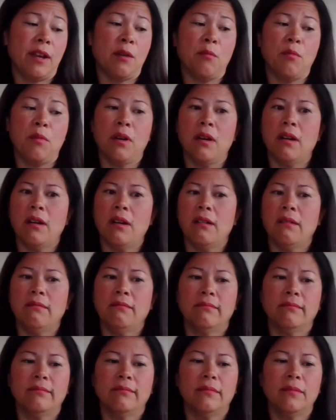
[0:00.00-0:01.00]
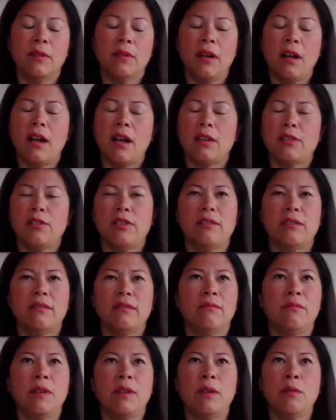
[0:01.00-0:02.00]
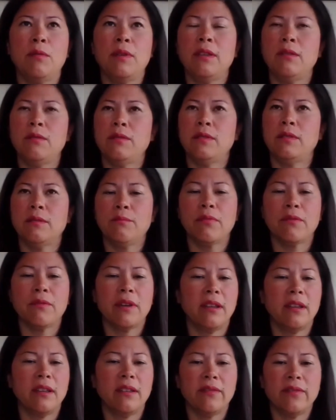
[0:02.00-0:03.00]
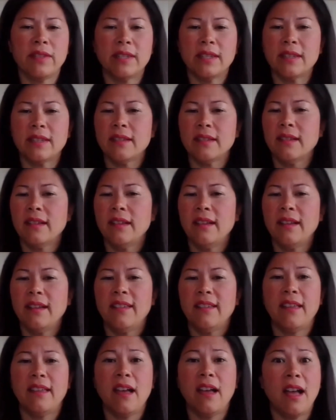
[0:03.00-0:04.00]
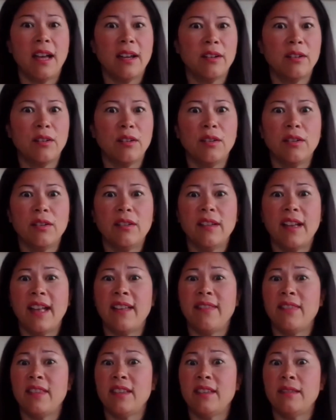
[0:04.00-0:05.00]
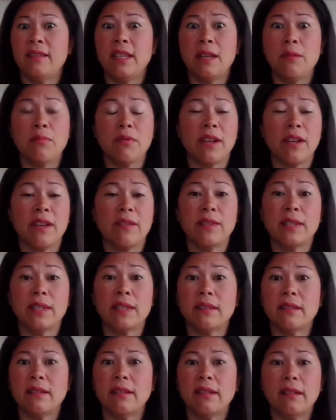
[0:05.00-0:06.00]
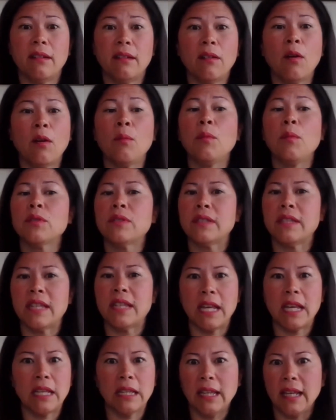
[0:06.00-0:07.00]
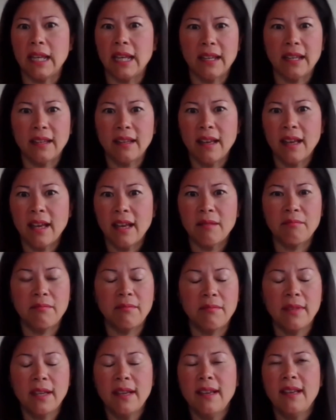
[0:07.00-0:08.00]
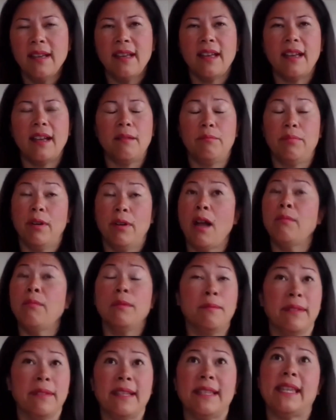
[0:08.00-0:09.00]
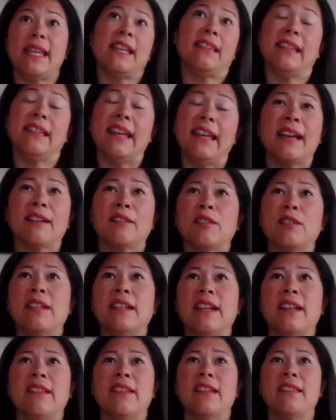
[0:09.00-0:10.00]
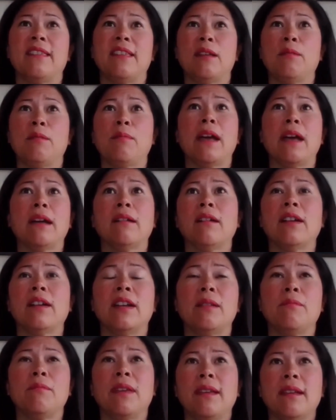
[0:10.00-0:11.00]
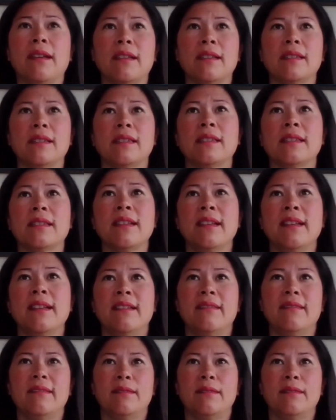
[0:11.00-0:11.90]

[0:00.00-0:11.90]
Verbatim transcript: there were, gosh, we would use the briefs, the huddle, and the debriefs almost daily, um, uh, probably daily, actually, now that I think back on it, because